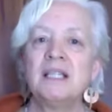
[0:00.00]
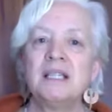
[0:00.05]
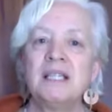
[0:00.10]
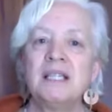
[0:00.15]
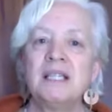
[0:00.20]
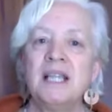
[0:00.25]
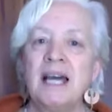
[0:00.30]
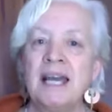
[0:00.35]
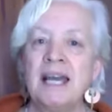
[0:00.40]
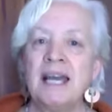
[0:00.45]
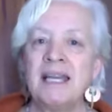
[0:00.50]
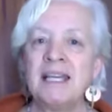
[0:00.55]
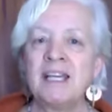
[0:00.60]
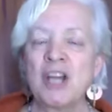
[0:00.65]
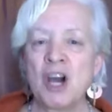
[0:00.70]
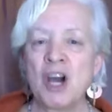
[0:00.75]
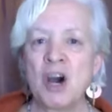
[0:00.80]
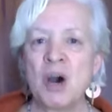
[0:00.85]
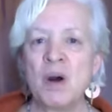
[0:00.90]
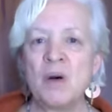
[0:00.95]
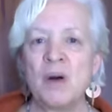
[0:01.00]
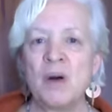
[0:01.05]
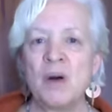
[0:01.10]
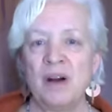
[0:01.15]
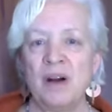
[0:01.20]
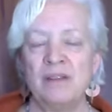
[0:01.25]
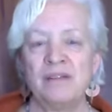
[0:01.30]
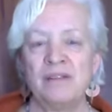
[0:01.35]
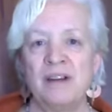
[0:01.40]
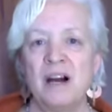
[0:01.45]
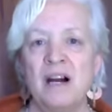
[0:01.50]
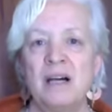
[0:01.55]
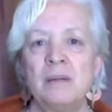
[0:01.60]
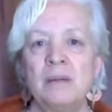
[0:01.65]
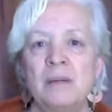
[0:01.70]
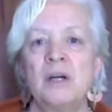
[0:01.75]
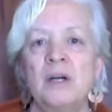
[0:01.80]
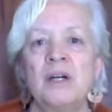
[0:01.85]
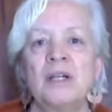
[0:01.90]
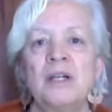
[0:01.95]
letting go of
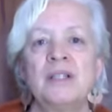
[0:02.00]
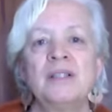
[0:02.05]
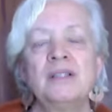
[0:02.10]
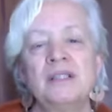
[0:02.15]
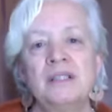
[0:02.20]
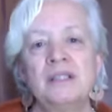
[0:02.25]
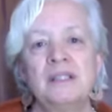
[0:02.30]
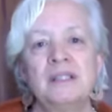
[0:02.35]
our